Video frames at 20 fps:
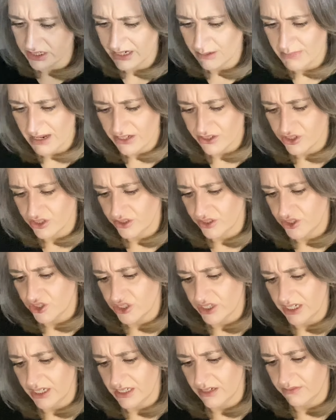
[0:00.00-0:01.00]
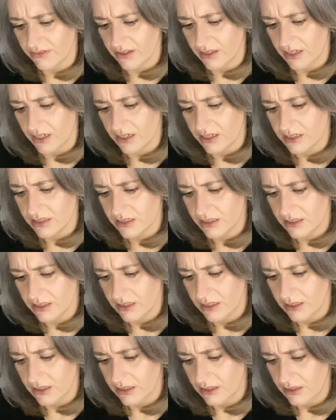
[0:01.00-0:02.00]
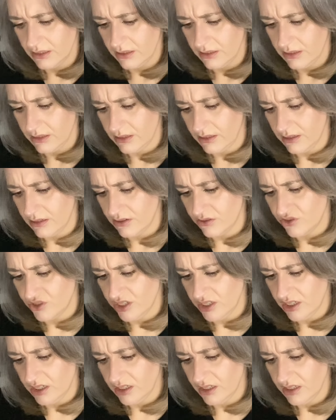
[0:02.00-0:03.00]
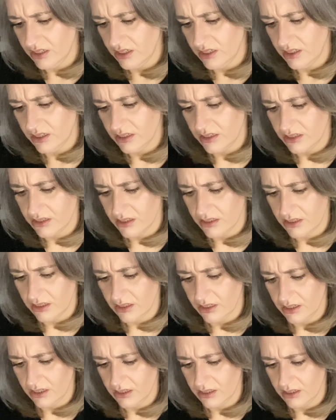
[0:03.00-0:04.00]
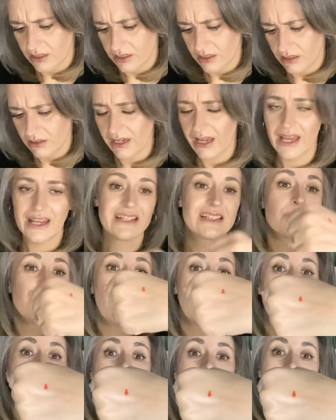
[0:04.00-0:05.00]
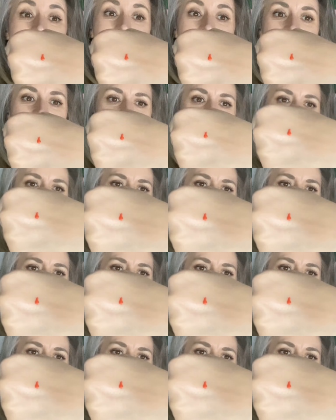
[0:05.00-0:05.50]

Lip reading: I mention the shade of this? Did I? It's papaya if I